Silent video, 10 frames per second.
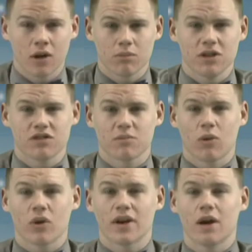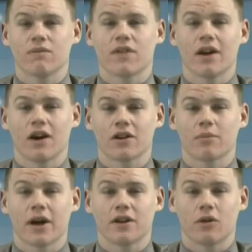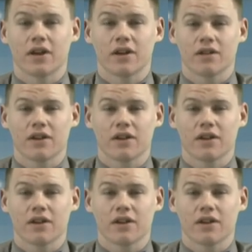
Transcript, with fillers: Please support and help fight hunger by donating